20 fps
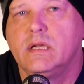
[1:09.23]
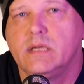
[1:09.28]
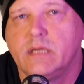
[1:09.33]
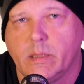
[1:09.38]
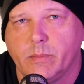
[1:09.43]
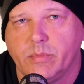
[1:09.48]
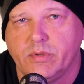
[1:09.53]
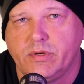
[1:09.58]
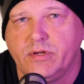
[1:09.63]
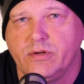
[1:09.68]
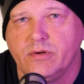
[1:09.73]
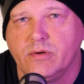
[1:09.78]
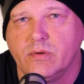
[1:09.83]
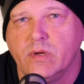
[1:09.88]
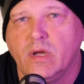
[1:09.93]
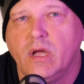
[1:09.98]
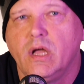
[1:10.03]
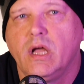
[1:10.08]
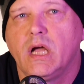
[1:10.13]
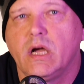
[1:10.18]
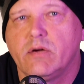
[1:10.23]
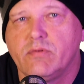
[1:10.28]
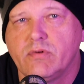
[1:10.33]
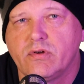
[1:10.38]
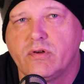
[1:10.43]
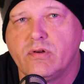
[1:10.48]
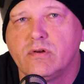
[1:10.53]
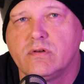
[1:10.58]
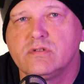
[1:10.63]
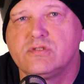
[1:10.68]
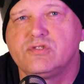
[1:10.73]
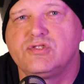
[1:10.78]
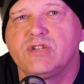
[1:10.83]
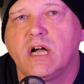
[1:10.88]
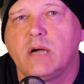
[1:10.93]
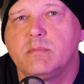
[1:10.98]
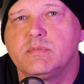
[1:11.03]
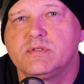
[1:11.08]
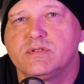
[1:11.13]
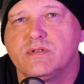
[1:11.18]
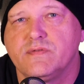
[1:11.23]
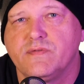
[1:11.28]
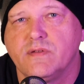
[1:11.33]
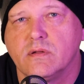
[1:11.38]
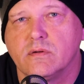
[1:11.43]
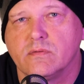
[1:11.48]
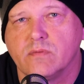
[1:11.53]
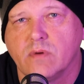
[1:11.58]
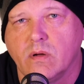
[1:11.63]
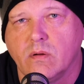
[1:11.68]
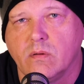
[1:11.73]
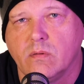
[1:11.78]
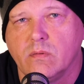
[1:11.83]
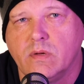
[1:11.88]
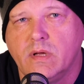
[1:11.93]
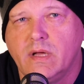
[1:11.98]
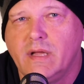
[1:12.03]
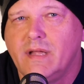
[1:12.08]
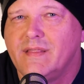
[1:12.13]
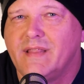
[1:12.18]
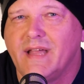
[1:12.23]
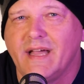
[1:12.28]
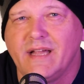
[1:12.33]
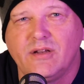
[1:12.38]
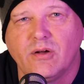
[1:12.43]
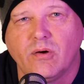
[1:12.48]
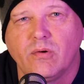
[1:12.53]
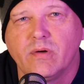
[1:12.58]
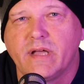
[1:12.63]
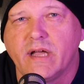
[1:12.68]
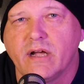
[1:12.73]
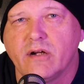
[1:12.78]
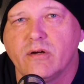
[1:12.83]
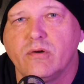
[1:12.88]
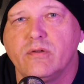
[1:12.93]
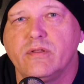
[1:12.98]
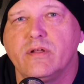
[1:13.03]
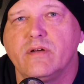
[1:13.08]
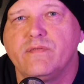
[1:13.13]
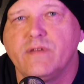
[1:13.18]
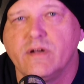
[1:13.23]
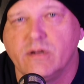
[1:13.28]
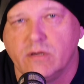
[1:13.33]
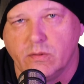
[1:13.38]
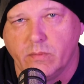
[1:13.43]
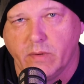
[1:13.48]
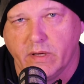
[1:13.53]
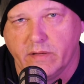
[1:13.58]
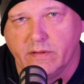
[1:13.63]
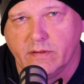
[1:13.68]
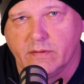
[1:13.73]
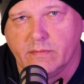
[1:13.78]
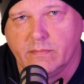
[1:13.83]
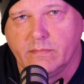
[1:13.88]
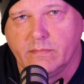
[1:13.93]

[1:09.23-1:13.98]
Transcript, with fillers: Number two, a recruiter's job is to fill a role. They don't care who they fill it with.